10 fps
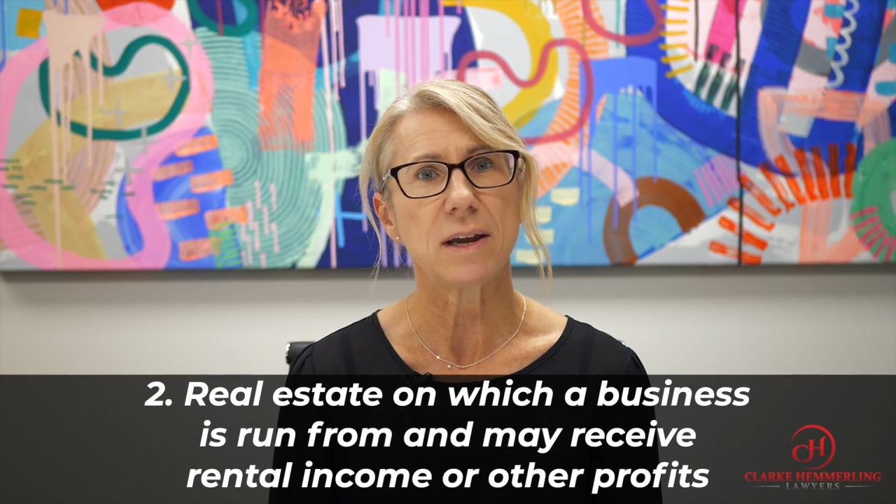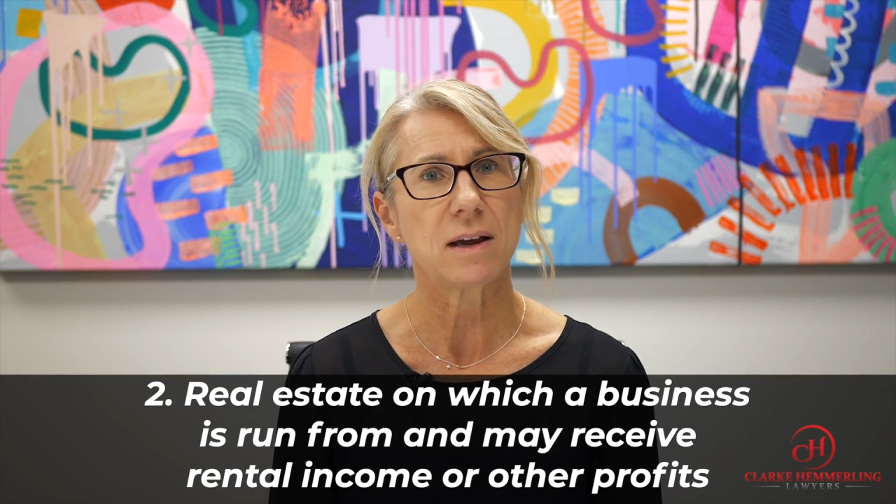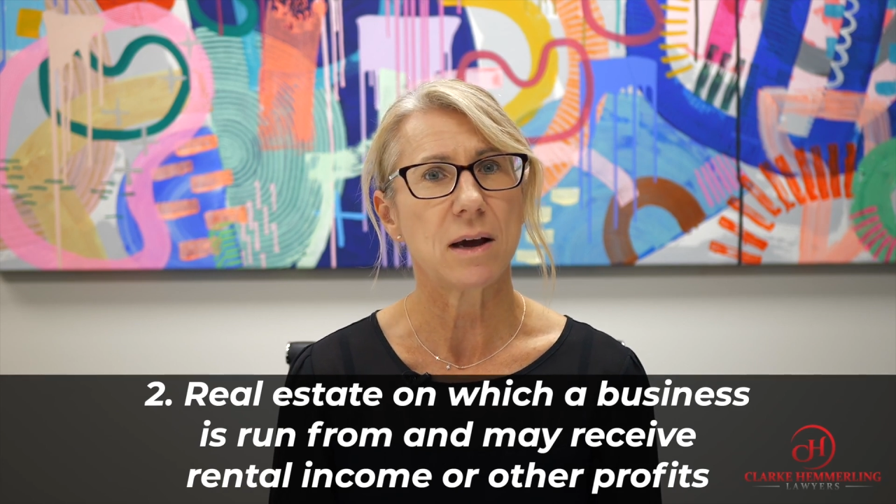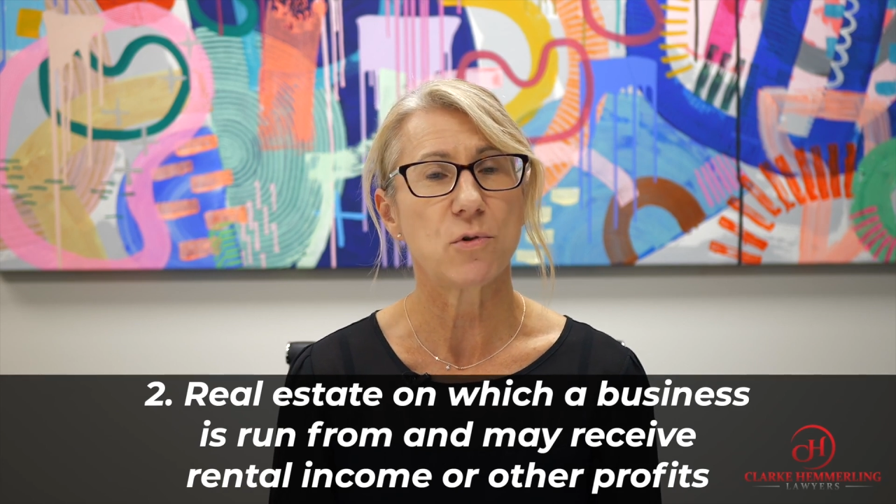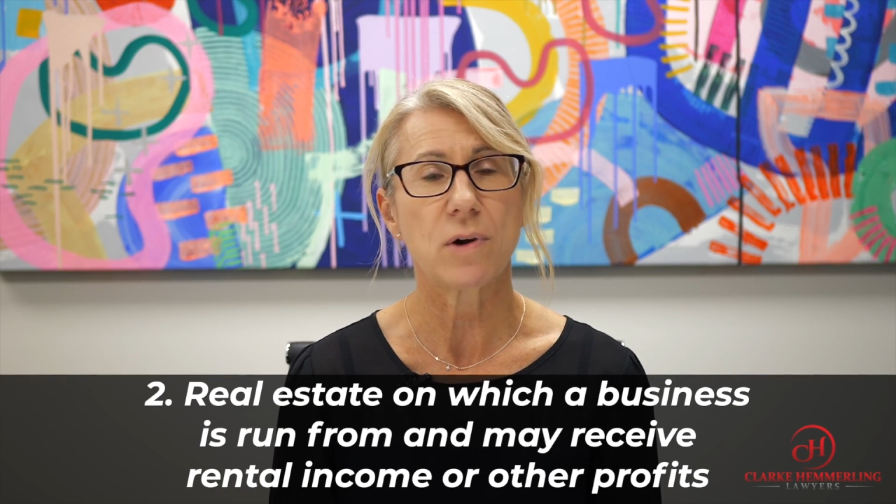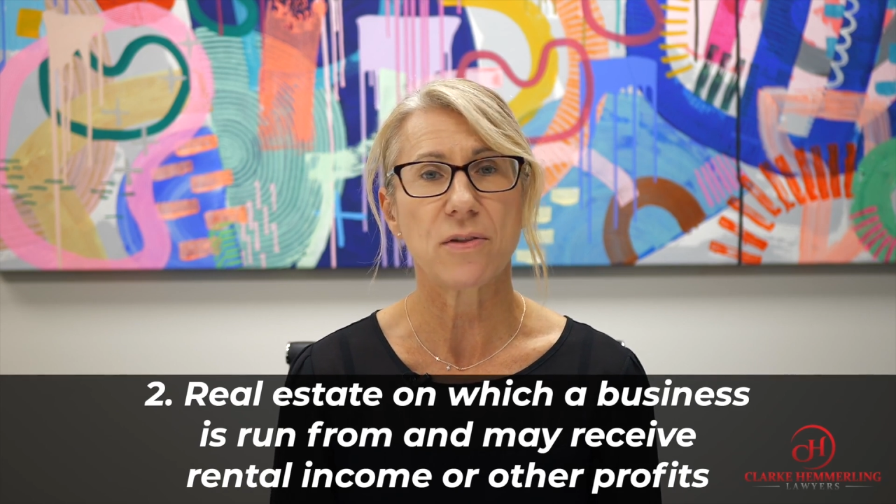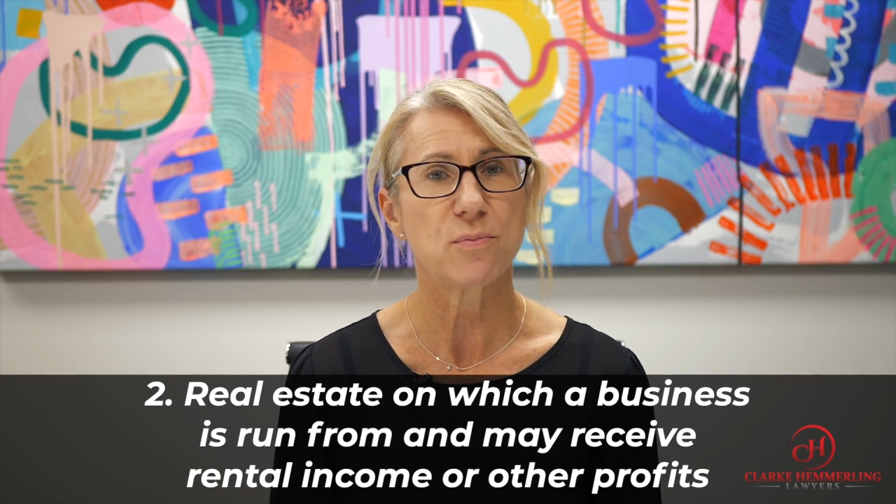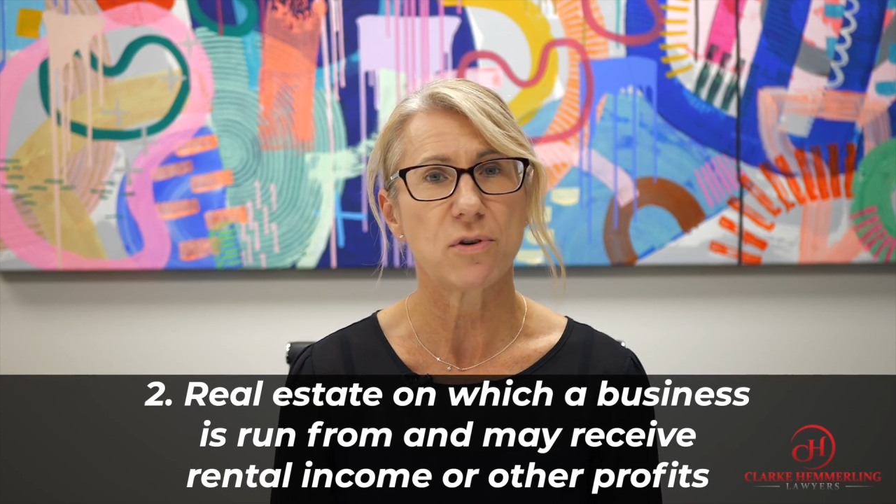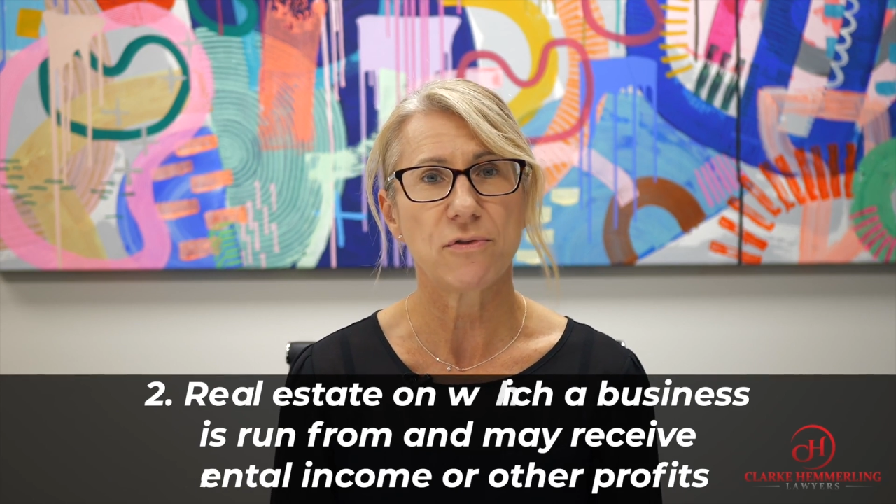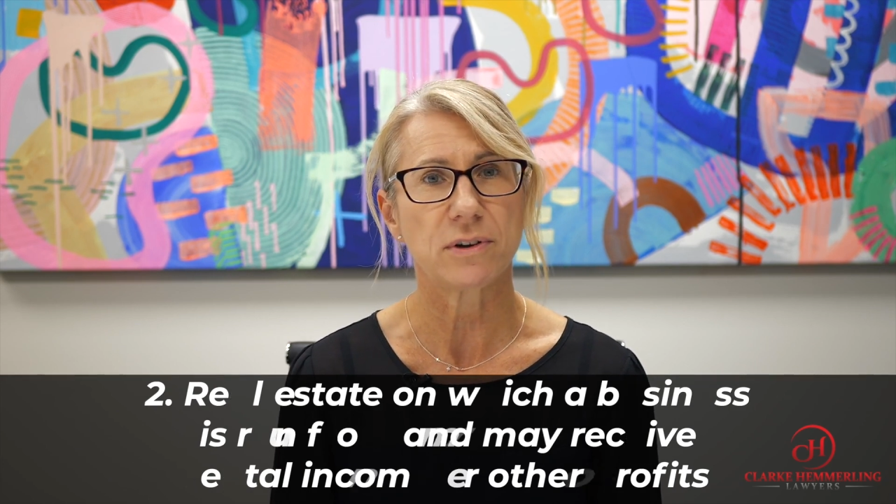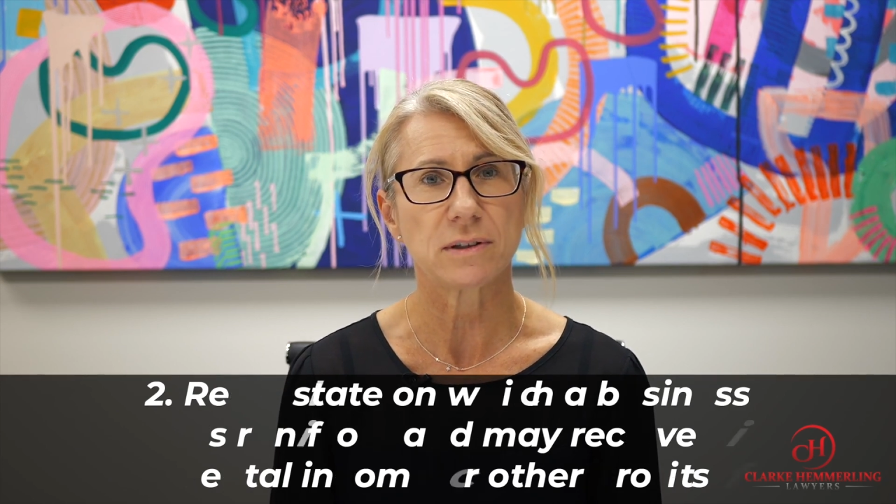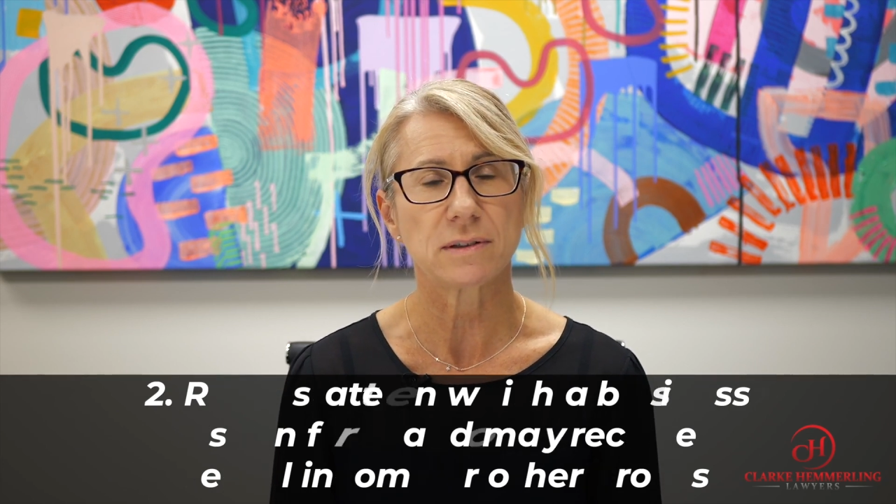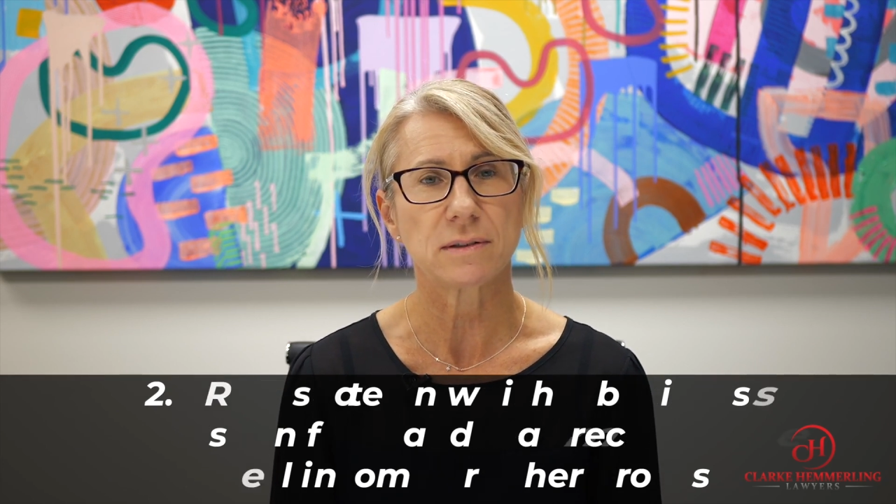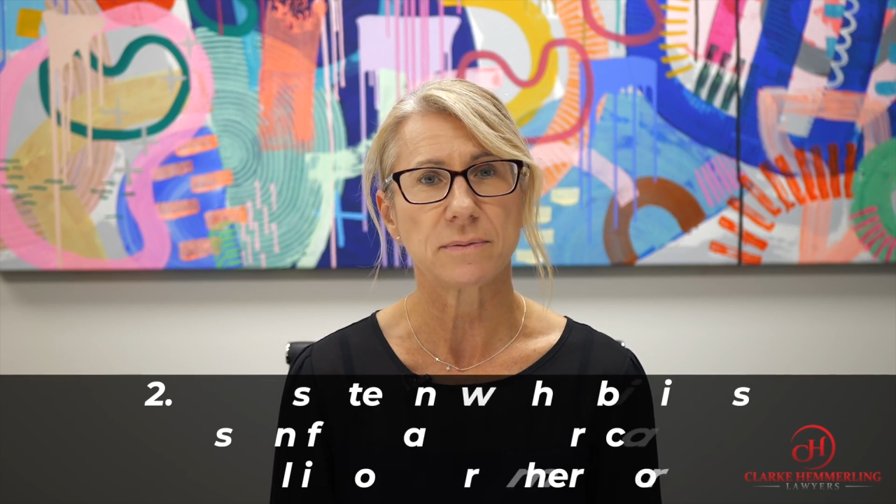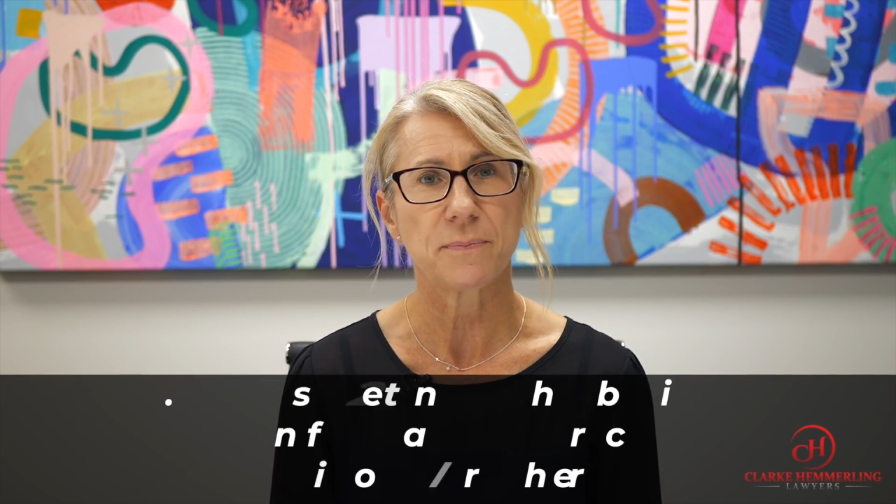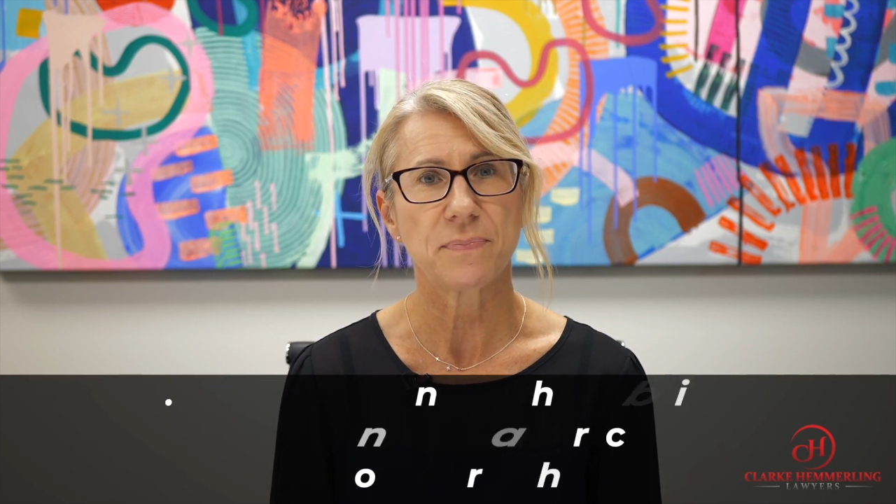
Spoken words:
income or other profits,